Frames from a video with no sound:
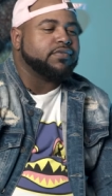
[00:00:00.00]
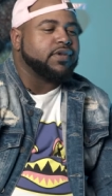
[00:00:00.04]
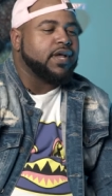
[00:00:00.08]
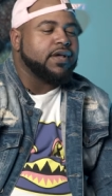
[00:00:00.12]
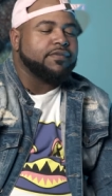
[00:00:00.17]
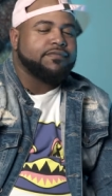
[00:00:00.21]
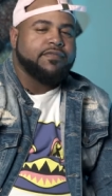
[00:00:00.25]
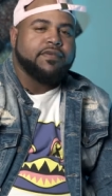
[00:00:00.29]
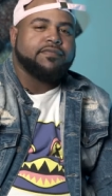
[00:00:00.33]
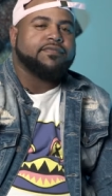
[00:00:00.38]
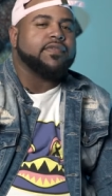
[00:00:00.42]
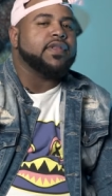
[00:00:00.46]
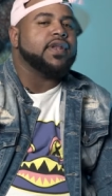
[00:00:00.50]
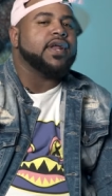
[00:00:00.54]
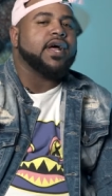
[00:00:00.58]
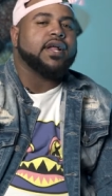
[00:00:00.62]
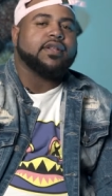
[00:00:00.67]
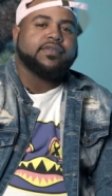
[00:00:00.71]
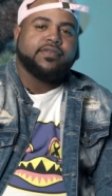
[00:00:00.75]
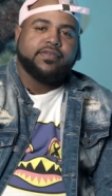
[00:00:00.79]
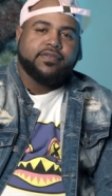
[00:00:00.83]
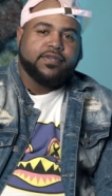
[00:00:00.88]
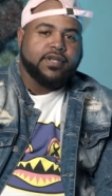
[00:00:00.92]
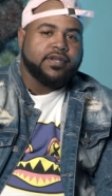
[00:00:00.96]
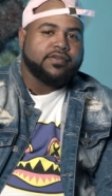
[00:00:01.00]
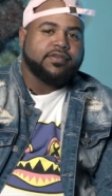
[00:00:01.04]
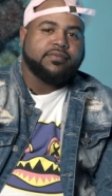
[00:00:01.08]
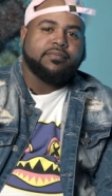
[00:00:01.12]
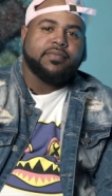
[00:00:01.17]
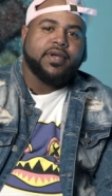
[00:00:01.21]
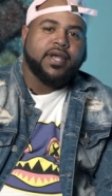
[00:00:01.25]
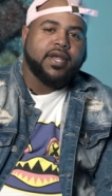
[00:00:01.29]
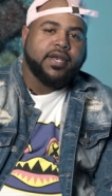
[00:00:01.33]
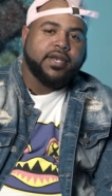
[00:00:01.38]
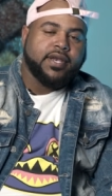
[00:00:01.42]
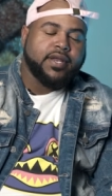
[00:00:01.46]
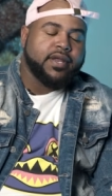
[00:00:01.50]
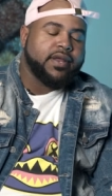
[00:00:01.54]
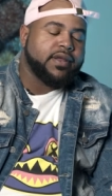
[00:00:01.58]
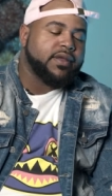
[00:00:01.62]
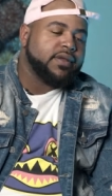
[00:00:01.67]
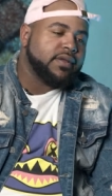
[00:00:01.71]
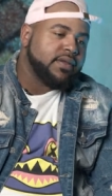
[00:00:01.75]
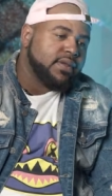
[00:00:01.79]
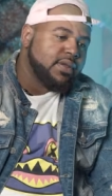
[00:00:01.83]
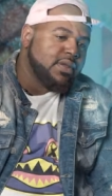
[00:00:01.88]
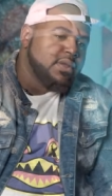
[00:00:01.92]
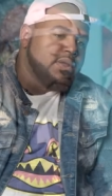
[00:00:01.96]
like fifty dollars a session back then.
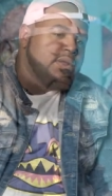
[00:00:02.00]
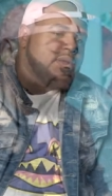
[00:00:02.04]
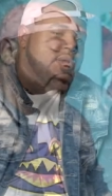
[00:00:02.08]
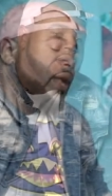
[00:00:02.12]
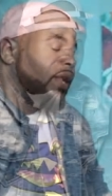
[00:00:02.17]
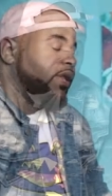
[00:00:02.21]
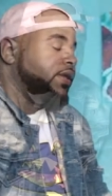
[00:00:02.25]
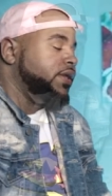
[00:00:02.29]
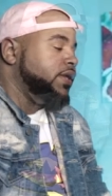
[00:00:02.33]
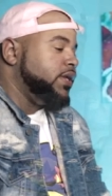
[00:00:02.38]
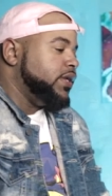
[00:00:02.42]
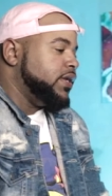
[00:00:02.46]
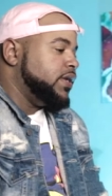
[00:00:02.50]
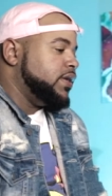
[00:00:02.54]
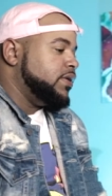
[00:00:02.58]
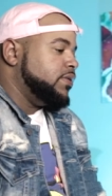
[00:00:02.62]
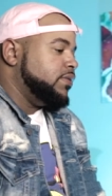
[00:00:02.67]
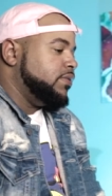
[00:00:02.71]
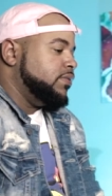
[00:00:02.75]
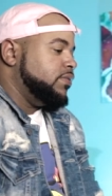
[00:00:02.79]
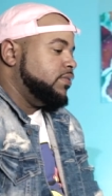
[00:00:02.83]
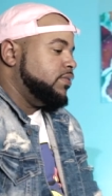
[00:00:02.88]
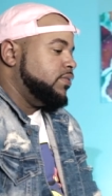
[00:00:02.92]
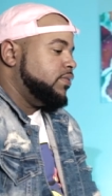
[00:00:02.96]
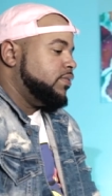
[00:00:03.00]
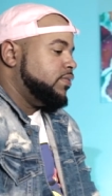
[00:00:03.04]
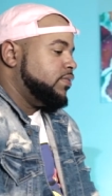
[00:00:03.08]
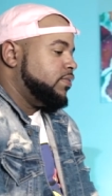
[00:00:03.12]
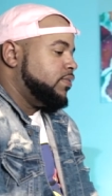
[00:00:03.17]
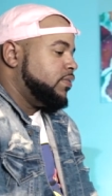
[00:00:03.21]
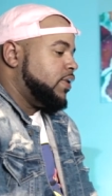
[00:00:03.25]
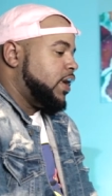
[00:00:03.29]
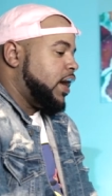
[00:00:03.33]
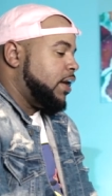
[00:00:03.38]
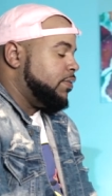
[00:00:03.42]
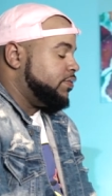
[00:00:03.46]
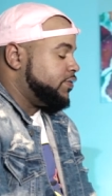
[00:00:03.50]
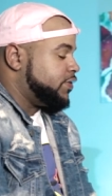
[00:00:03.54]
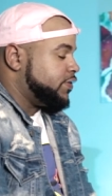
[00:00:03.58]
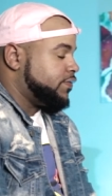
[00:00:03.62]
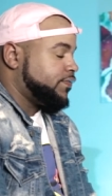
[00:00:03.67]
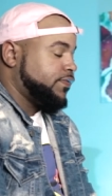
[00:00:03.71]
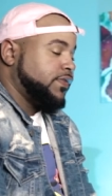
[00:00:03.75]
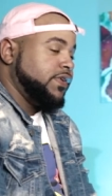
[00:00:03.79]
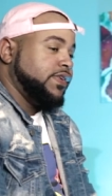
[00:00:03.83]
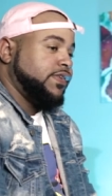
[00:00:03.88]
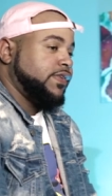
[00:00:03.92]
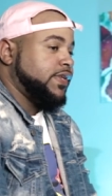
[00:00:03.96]
Back then, I was just
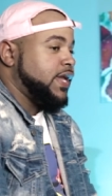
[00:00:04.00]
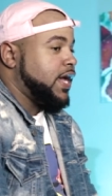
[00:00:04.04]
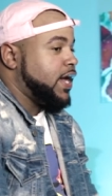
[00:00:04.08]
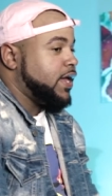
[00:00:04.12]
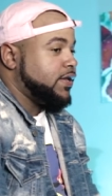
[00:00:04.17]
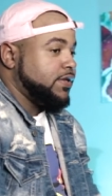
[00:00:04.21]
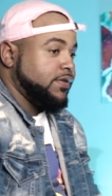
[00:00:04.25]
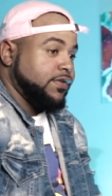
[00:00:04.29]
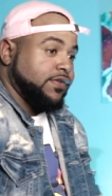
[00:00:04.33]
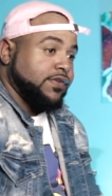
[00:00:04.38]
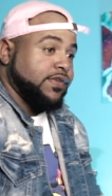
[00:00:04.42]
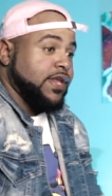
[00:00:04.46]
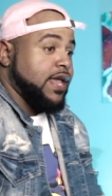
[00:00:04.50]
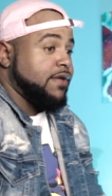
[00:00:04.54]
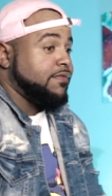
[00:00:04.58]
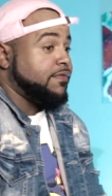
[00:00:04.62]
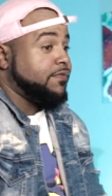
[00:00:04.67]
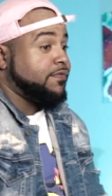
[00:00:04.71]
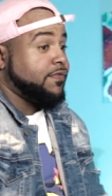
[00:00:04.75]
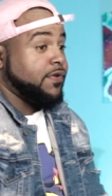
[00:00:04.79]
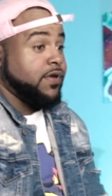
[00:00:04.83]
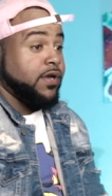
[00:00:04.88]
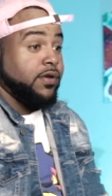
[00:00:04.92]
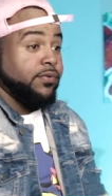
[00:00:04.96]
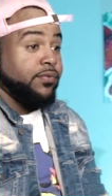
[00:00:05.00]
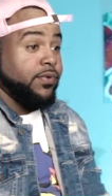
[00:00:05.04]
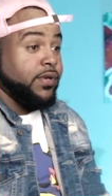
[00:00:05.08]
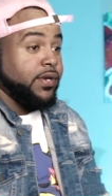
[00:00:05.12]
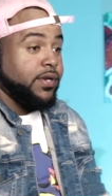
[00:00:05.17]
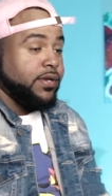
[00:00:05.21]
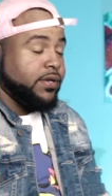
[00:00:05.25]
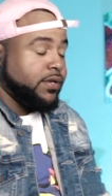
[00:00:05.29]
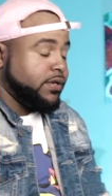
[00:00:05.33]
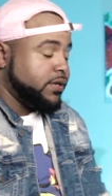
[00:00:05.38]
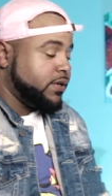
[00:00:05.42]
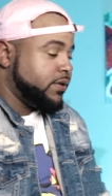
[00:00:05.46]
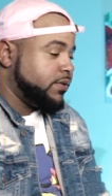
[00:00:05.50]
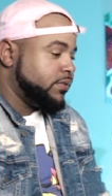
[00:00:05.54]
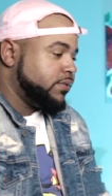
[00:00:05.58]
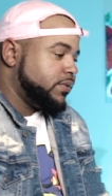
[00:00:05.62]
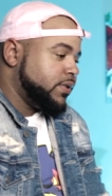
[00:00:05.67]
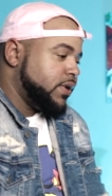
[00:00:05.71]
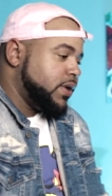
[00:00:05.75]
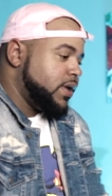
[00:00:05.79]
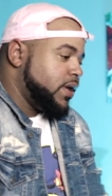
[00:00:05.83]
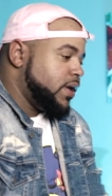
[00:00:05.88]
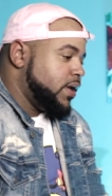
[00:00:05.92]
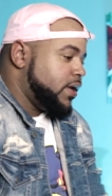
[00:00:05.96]
freestyling, just having fun with it, you know.
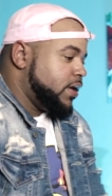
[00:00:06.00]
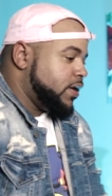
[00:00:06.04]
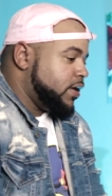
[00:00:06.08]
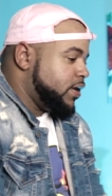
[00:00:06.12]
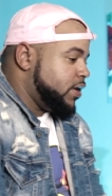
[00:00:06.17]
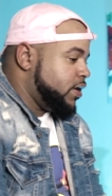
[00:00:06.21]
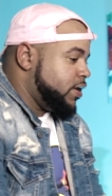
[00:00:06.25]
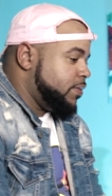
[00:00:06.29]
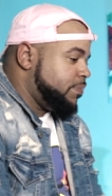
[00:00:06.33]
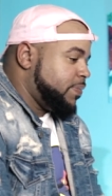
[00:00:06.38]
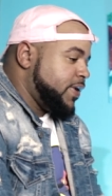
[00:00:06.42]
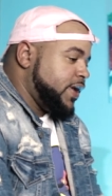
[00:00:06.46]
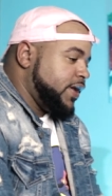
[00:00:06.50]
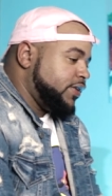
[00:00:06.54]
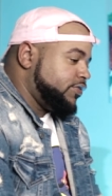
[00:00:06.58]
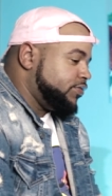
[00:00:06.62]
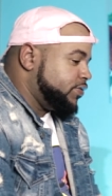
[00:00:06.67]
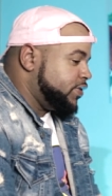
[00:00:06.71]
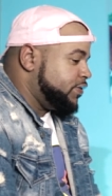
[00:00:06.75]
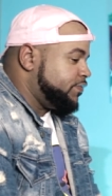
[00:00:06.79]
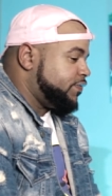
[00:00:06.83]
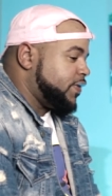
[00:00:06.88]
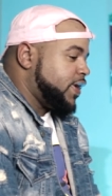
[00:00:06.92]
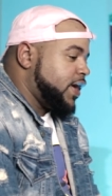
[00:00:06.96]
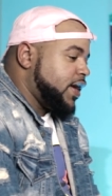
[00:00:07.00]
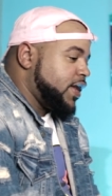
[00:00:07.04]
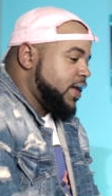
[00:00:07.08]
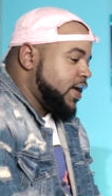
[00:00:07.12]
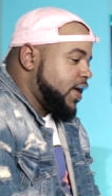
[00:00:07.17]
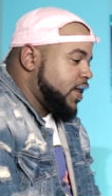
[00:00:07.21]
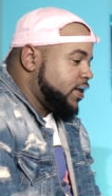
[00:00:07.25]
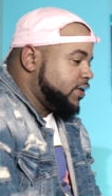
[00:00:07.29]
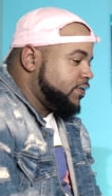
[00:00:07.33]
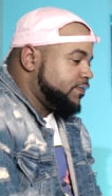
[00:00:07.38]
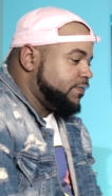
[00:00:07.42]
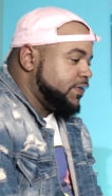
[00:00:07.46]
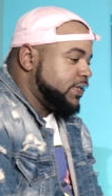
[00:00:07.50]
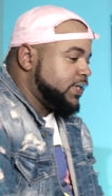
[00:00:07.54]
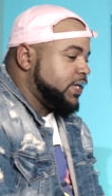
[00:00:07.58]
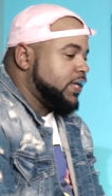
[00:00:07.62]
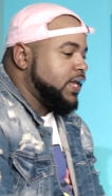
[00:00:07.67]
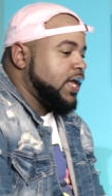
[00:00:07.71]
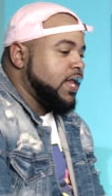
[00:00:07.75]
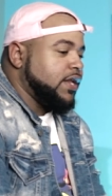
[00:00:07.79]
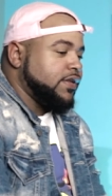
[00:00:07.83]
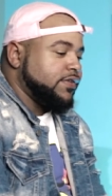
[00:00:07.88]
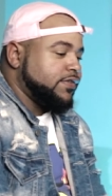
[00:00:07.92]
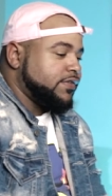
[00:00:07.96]
Uh, paying twenty-five dollars, fifty
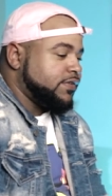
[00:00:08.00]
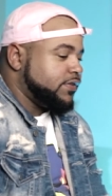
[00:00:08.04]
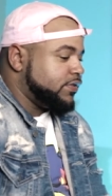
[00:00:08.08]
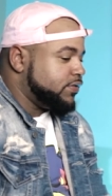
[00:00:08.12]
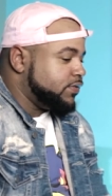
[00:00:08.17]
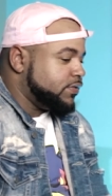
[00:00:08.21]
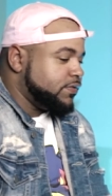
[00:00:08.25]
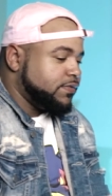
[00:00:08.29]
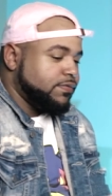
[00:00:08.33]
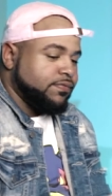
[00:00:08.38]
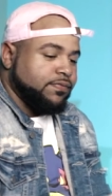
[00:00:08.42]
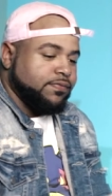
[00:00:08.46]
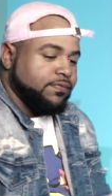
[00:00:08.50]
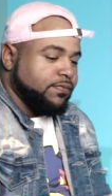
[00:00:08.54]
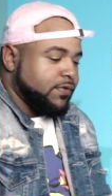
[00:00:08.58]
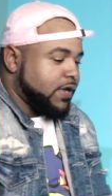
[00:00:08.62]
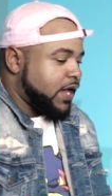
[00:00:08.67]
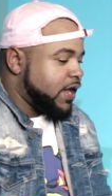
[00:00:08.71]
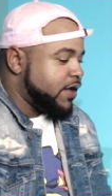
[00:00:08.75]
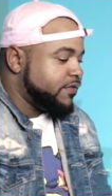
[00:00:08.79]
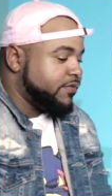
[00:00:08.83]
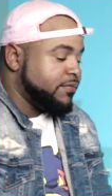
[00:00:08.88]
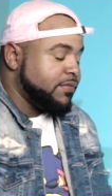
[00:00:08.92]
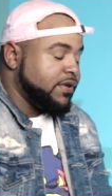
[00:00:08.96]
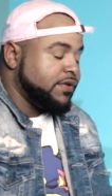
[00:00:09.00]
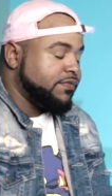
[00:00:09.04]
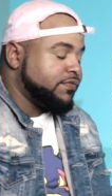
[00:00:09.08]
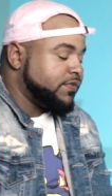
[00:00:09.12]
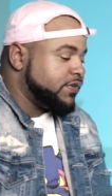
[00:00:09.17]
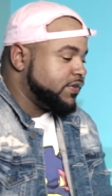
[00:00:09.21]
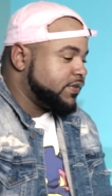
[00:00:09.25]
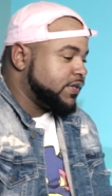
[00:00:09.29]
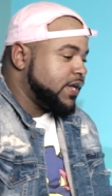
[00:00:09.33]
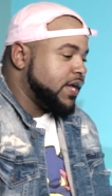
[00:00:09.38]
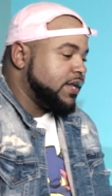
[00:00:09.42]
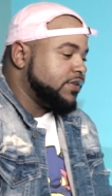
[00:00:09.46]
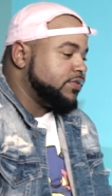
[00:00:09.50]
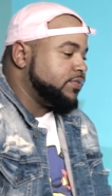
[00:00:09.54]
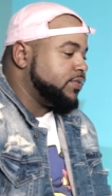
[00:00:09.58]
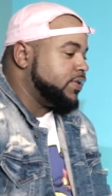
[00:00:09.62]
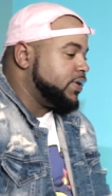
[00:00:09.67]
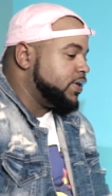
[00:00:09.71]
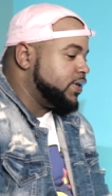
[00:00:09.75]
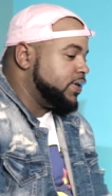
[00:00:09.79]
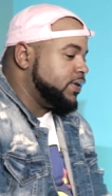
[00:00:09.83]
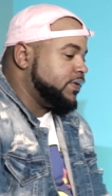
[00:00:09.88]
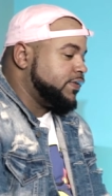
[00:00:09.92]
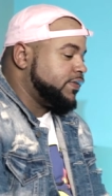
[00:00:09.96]
dollars to do however many freestyles it
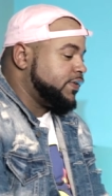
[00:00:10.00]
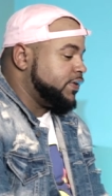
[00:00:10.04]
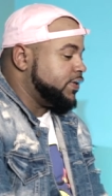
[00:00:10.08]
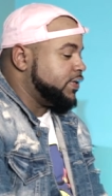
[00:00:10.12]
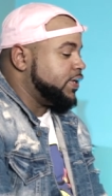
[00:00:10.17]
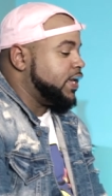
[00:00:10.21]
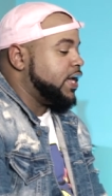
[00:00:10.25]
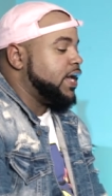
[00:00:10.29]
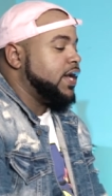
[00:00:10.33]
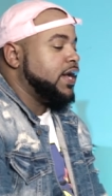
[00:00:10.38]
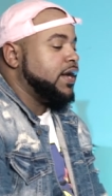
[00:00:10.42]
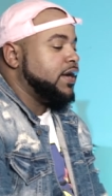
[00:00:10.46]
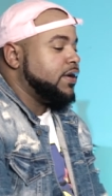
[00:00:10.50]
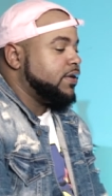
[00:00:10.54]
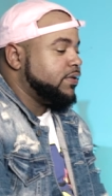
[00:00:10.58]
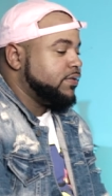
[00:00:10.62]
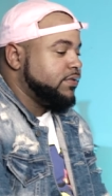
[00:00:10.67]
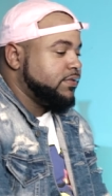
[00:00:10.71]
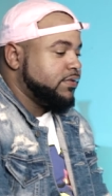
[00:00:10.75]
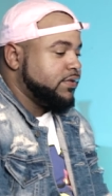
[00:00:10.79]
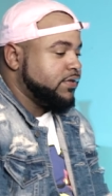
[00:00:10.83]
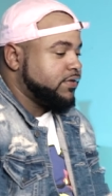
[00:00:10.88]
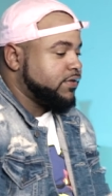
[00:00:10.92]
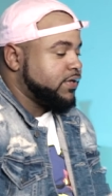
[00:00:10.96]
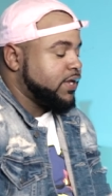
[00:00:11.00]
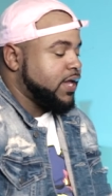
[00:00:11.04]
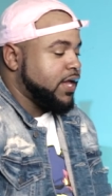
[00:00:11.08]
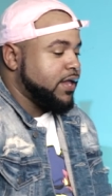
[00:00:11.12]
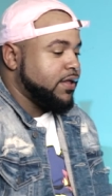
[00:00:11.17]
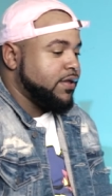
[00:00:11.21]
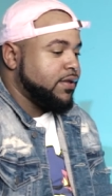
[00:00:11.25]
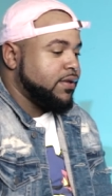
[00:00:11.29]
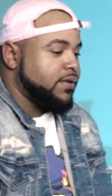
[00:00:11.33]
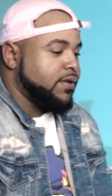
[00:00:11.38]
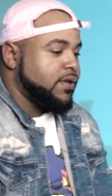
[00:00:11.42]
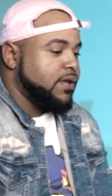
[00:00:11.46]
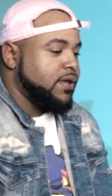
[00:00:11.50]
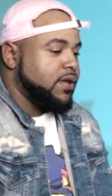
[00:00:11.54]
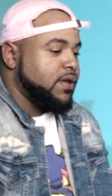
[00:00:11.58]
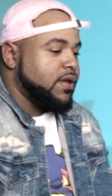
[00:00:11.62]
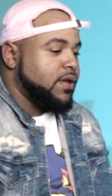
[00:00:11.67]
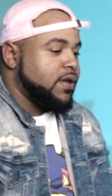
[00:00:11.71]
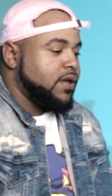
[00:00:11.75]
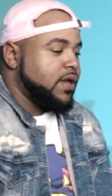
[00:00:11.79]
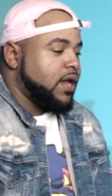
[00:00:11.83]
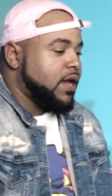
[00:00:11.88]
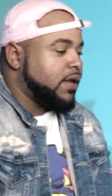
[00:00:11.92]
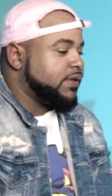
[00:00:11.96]
was. Till now, it's like,
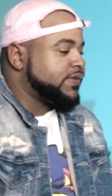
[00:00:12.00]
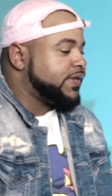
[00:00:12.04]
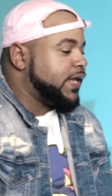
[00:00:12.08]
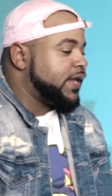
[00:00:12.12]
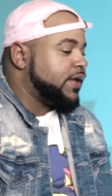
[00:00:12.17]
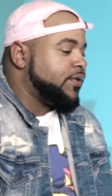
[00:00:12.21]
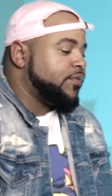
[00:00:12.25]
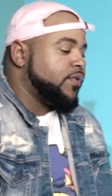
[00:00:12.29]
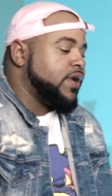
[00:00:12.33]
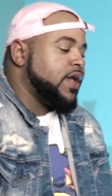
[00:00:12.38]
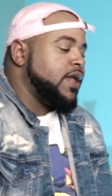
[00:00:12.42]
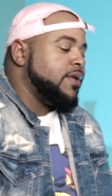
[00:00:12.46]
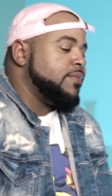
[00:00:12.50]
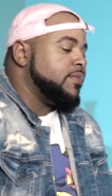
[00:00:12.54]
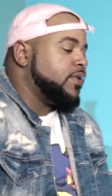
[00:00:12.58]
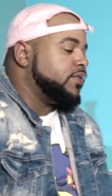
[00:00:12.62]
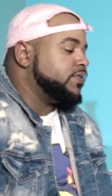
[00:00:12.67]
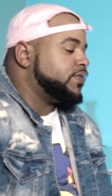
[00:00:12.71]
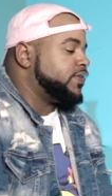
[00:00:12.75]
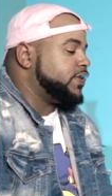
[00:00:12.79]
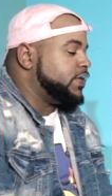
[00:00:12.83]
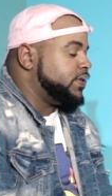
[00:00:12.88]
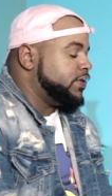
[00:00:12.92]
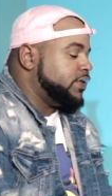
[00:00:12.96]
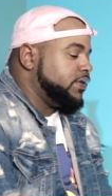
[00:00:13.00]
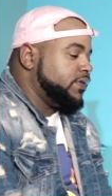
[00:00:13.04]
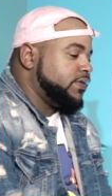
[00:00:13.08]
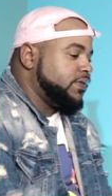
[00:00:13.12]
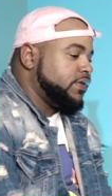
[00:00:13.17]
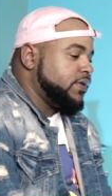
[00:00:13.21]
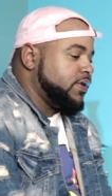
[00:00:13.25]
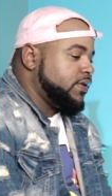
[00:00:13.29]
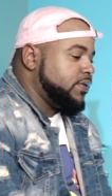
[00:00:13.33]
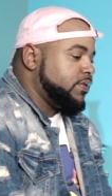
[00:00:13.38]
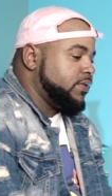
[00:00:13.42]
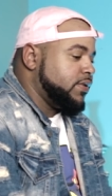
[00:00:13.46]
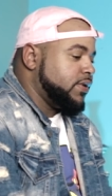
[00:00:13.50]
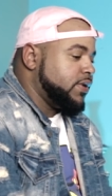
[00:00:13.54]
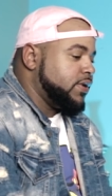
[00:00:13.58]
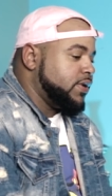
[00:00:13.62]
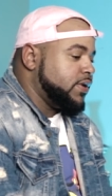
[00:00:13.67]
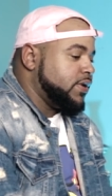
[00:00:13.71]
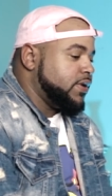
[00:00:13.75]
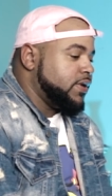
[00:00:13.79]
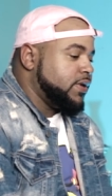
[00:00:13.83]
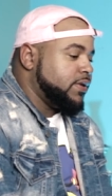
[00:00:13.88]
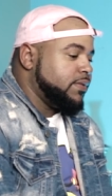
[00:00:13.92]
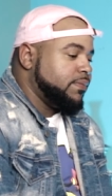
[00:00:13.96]
I take it way more serious, you
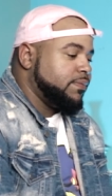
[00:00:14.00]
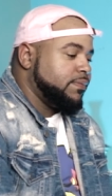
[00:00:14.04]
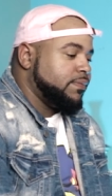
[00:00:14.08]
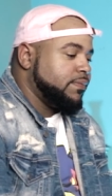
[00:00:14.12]
know.